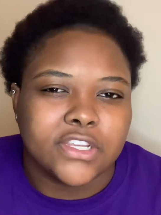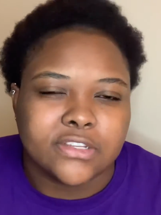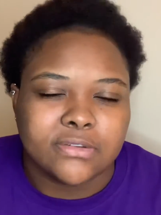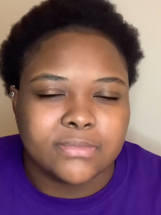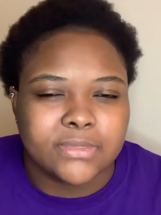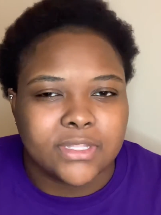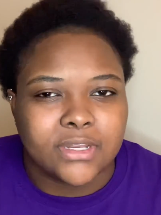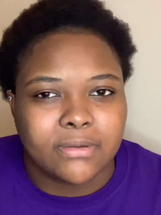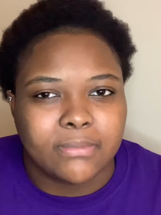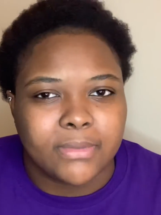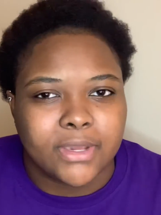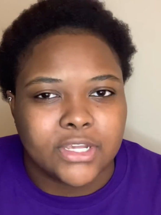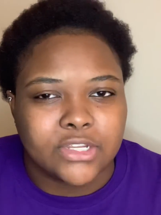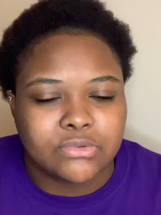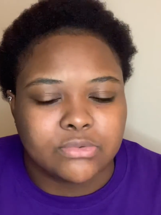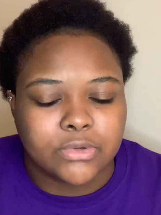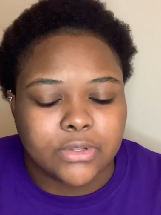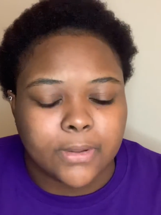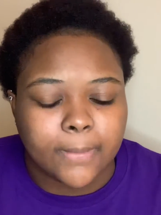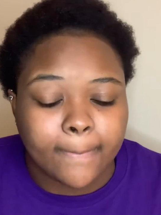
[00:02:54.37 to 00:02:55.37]
something to
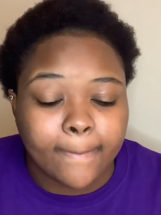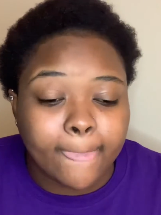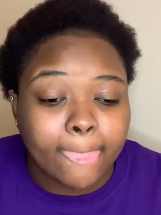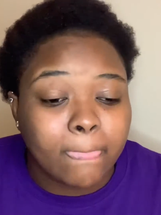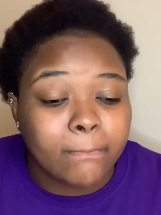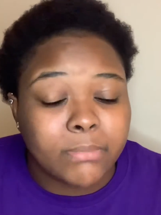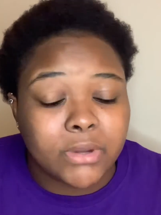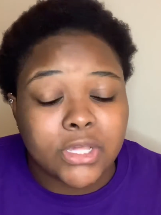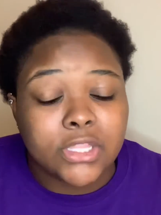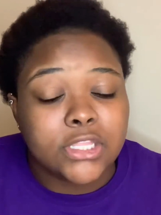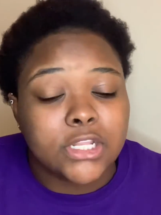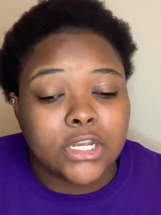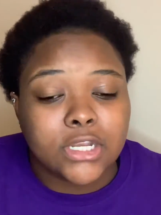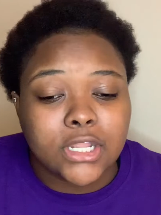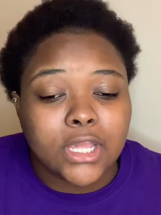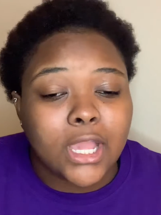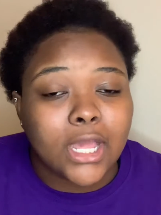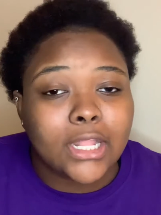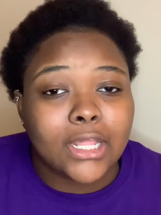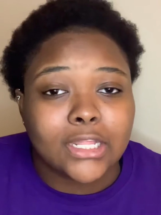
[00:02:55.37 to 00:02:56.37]
match with But other than
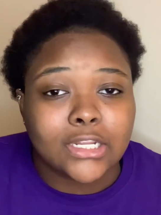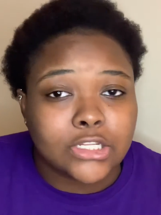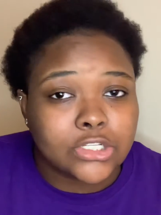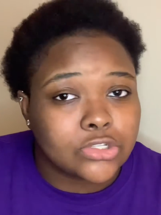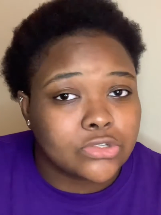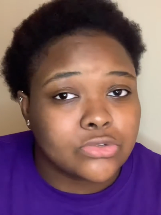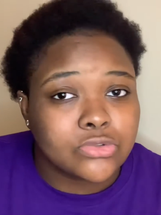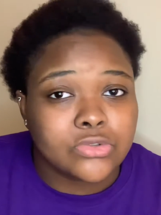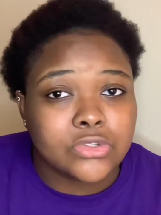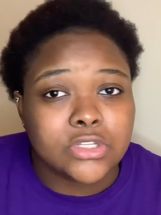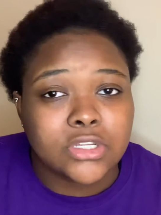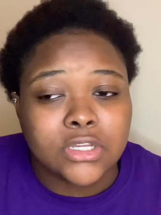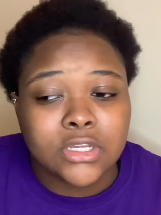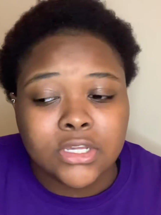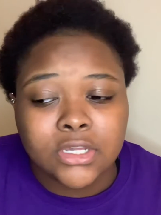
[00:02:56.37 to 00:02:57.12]
that, I like the shoes.